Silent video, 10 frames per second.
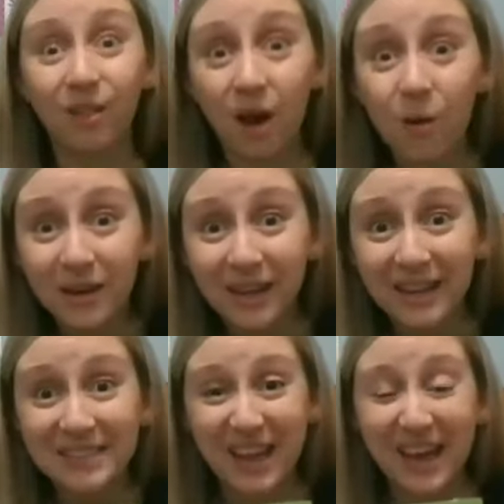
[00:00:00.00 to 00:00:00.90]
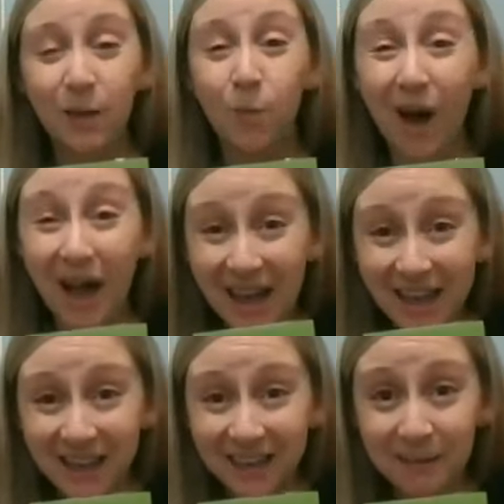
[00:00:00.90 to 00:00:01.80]
Lowercase a,
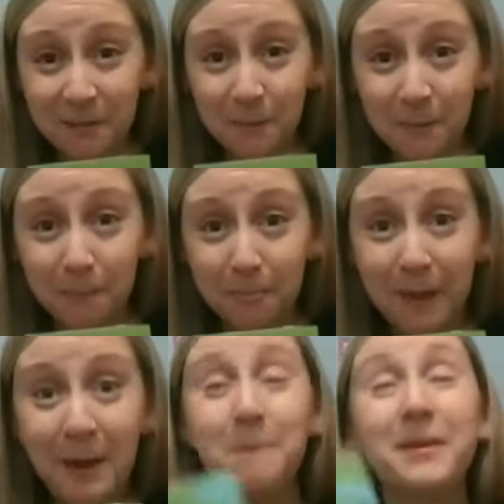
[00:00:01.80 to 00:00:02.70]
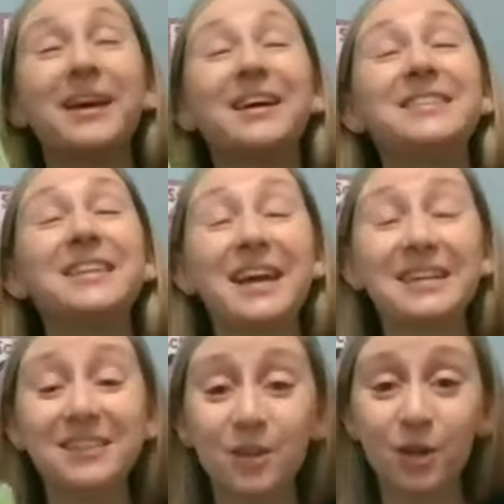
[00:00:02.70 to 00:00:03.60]
why? Because it
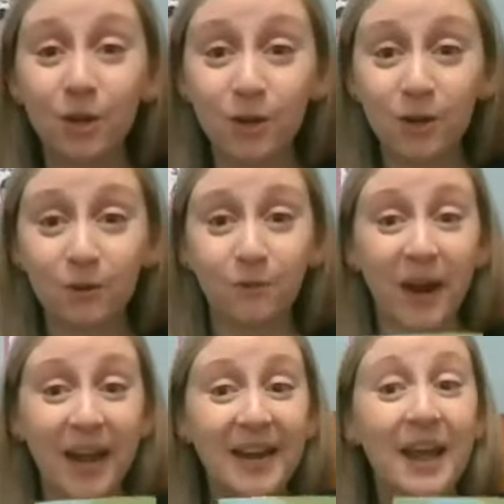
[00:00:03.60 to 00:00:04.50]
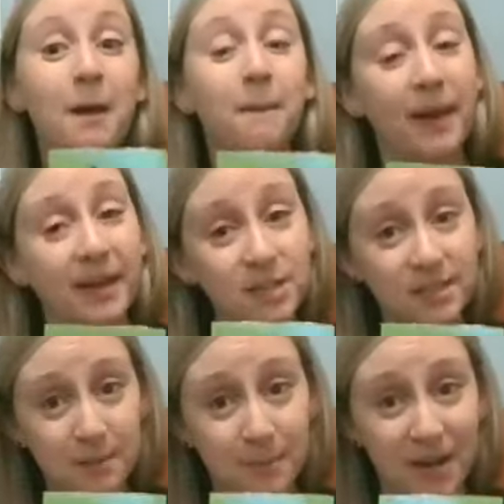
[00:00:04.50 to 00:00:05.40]
has a curve, right? Magic
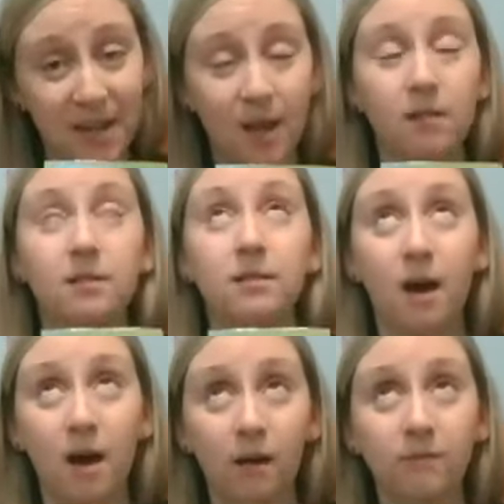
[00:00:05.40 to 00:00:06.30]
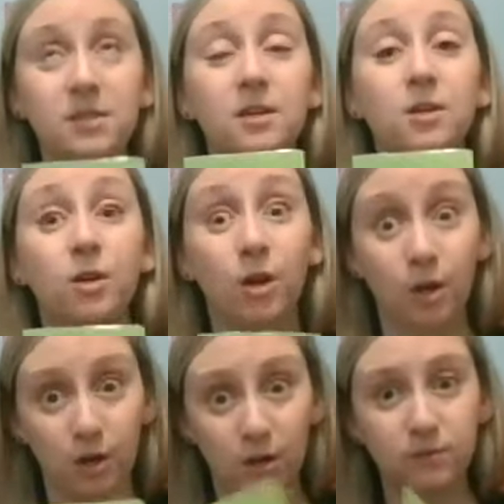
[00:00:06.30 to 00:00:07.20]
Sea Bunny loves
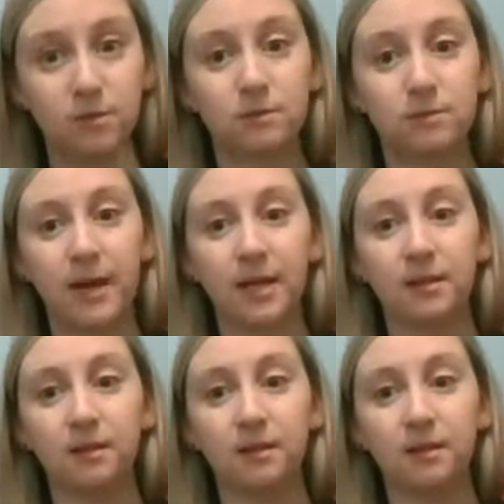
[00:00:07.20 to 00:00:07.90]
curves, right? He